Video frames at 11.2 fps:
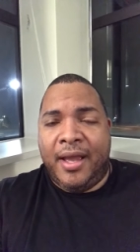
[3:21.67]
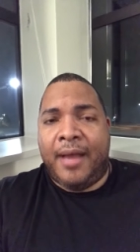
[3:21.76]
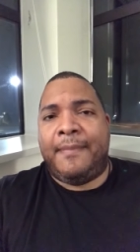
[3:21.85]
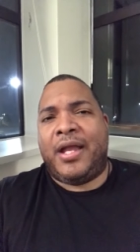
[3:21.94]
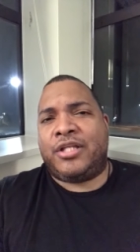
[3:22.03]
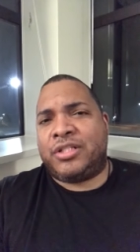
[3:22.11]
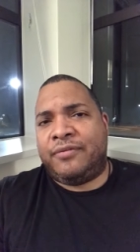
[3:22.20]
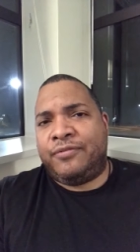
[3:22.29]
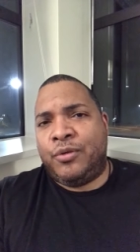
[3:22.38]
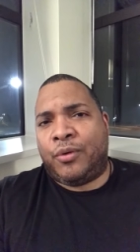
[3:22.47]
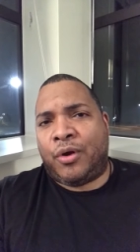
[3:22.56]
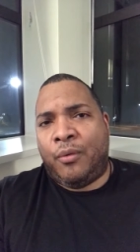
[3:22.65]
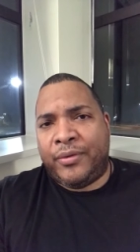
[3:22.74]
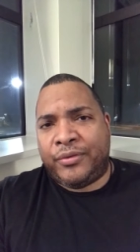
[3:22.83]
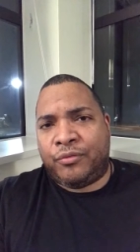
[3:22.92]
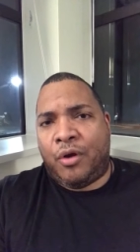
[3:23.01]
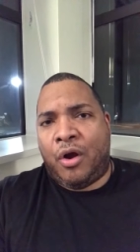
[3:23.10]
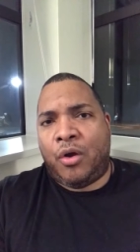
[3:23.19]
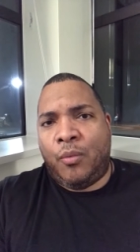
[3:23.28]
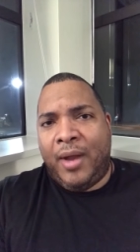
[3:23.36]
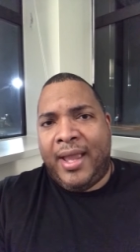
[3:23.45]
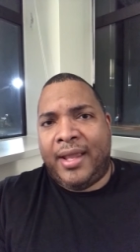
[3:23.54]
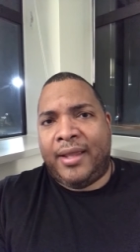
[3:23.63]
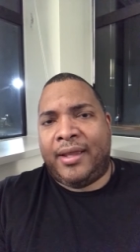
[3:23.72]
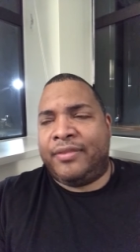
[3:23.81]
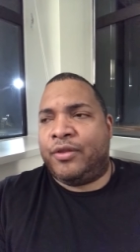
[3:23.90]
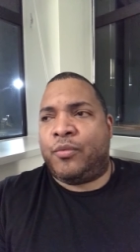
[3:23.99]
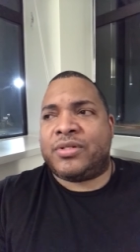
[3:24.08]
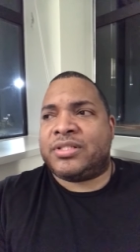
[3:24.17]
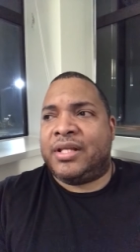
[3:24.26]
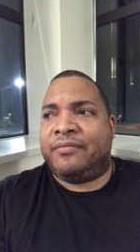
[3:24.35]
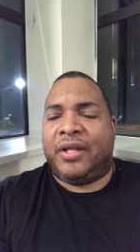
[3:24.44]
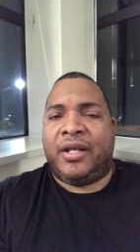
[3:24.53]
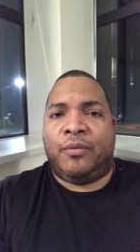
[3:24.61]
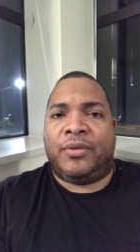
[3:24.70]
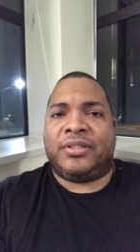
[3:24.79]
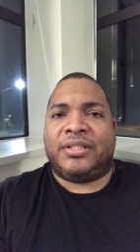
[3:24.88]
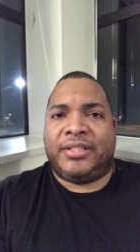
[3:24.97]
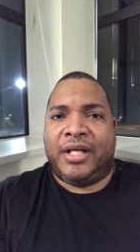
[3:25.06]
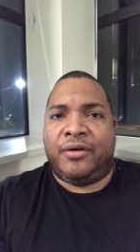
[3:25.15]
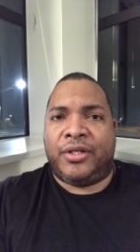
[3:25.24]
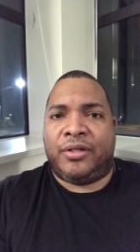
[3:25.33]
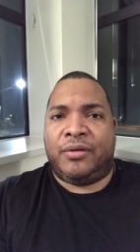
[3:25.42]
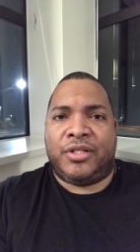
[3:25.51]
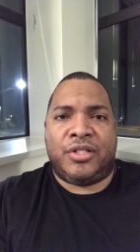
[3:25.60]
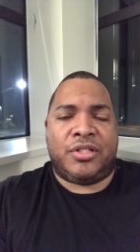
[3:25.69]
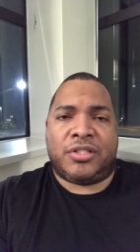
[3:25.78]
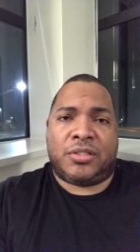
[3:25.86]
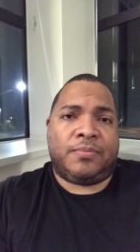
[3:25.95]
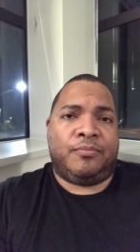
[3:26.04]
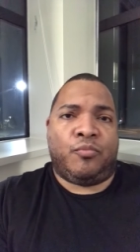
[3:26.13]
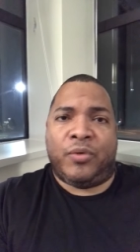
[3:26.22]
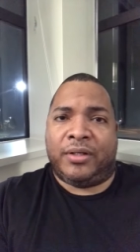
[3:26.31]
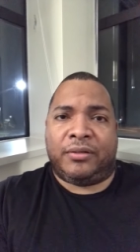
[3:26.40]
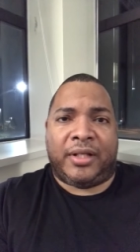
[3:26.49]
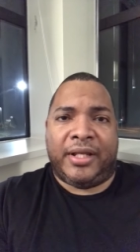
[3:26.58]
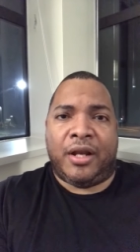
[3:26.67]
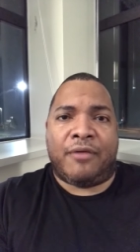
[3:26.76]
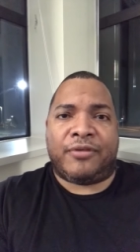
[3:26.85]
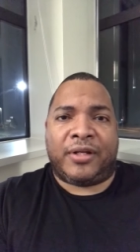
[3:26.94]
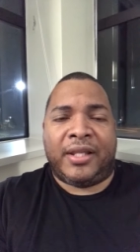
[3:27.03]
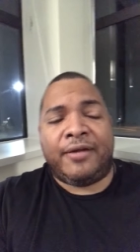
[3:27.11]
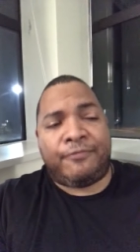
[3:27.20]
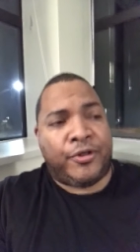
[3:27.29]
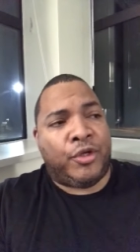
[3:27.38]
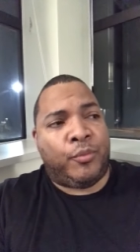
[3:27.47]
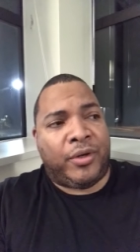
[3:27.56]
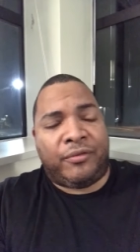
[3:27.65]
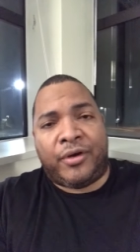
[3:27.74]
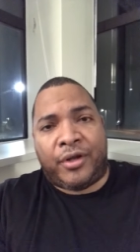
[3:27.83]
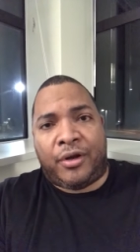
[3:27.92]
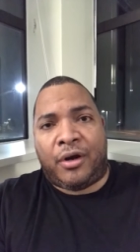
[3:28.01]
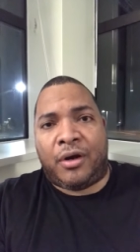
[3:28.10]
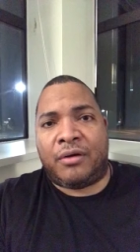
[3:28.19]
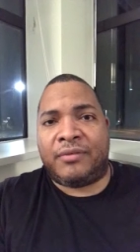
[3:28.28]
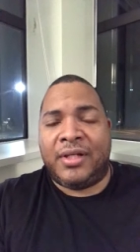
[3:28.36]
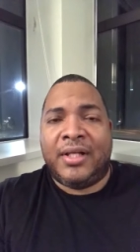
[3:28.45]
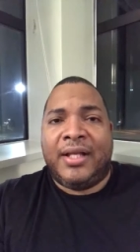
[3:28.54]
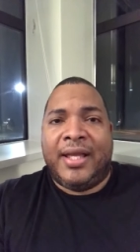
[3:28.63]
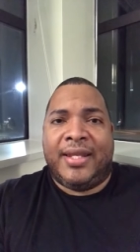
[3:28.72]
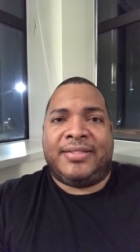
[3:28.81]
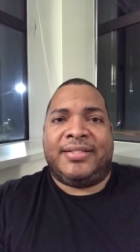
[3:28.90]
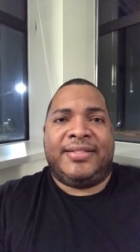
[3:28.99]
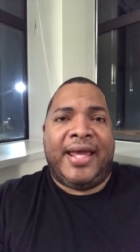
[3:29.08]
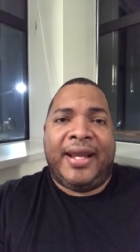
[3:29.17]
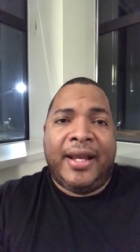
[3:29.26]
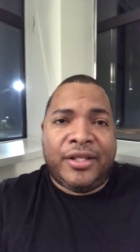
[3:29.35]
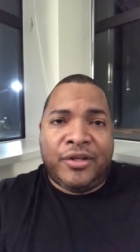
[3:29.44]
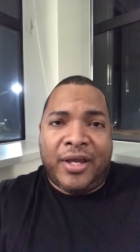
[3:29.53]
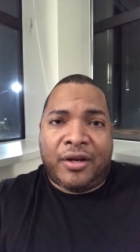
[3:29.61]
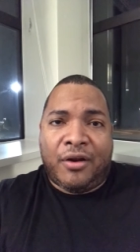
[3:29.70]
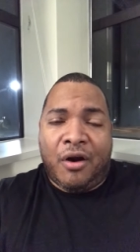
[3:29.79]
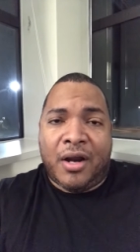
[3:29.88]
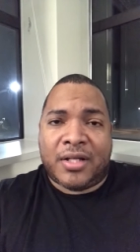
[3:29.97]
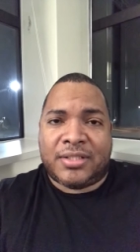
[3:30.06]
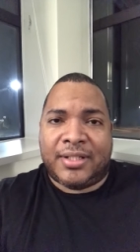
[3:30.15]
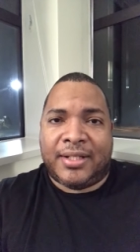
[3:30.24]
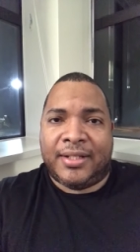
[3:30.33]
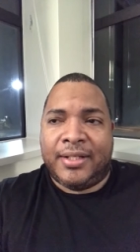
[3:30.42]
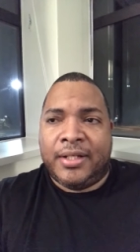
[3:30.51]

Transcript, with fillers: Imagine if you were going the wrong way and there wasn't even anyone to tell you and you just went clean off a cliff or you went around a curve and it's a dead end and you had a car accident.